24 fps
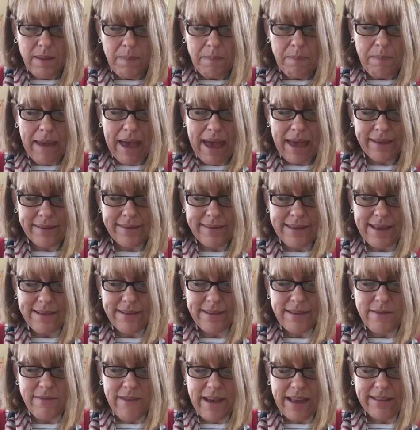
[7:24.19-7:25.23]
Max says
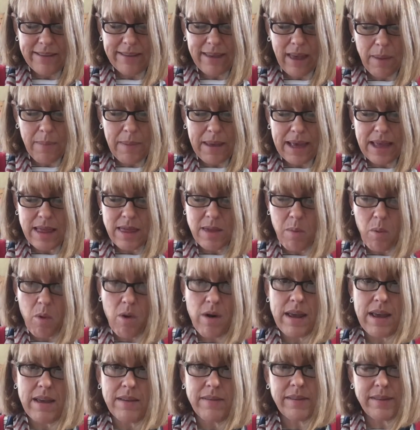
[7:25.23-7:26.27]
the vet's coming in the
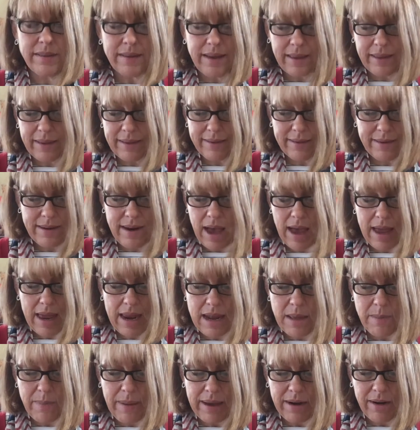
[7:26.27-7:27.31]
morning if Stella's not
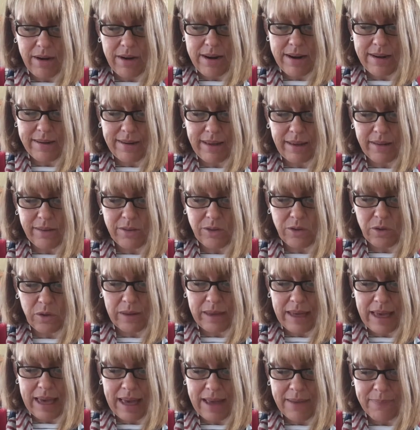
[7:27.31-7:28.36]
any better, he tells
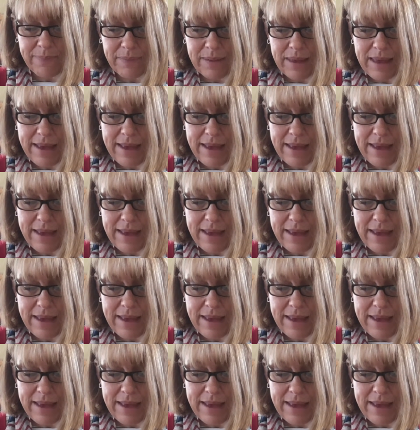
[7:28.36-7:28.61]
Julia.